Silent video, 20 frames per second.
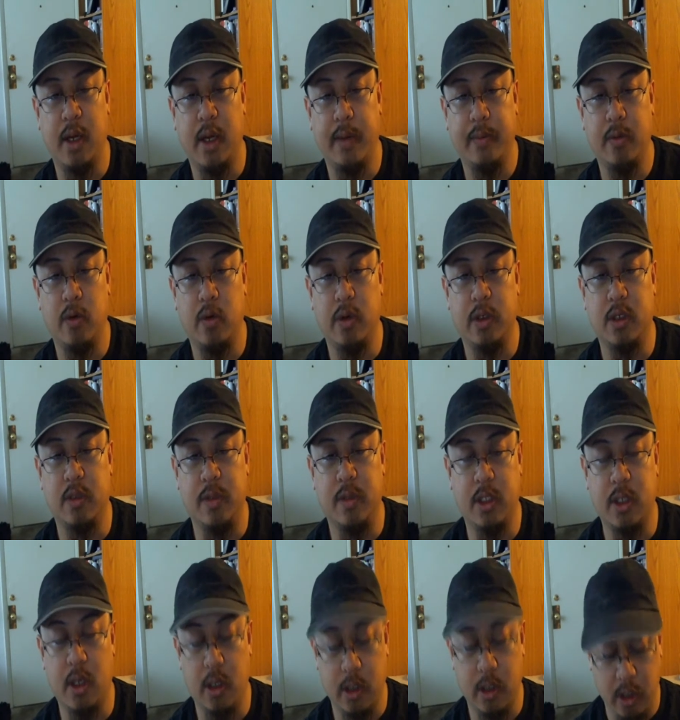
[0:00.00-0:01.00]
I'm going to be
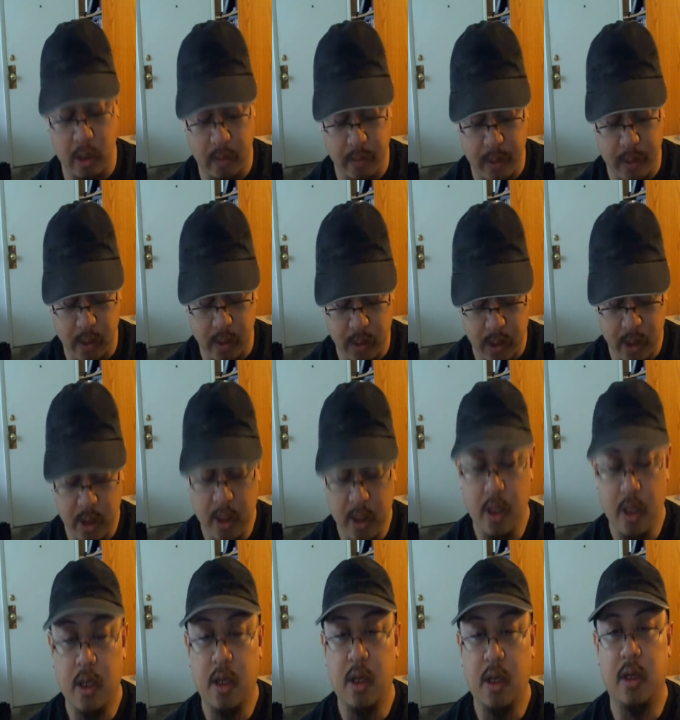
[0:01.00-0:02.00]
talking about
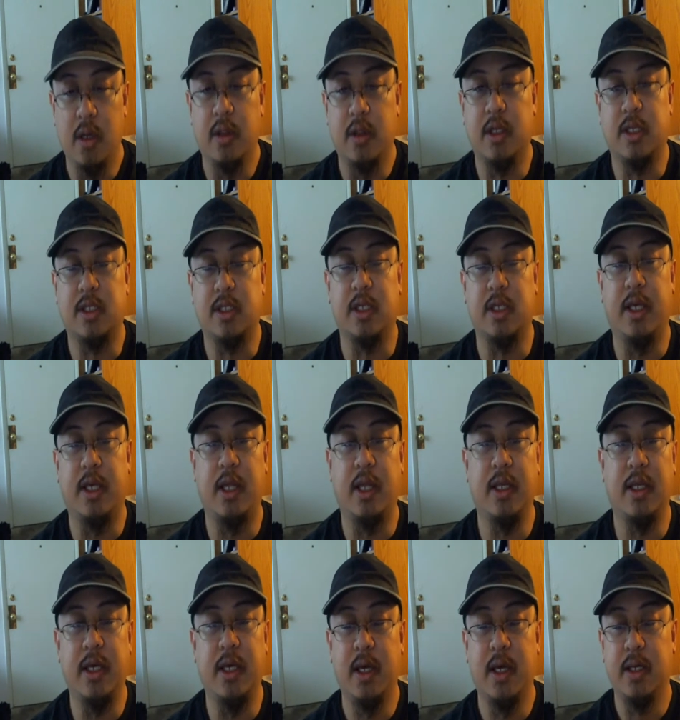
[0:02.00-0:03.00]
the
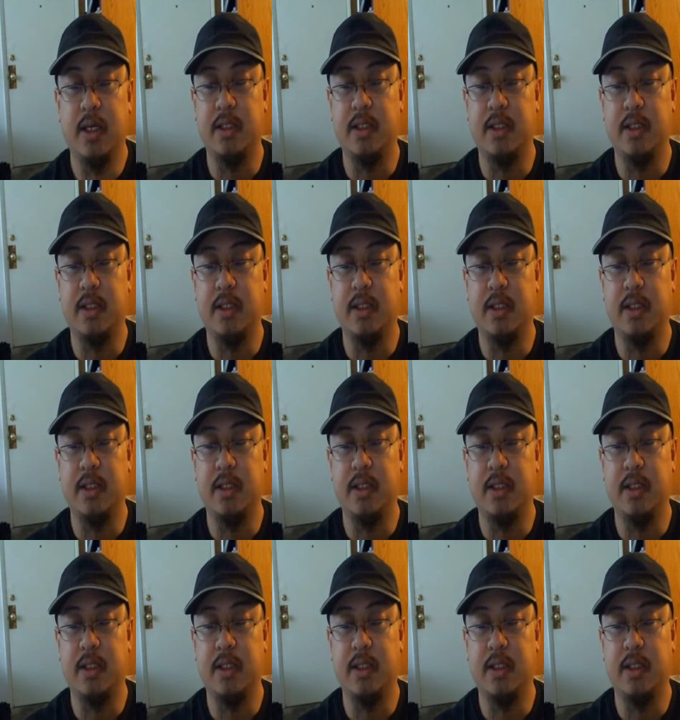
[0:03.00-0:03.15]
Sigeli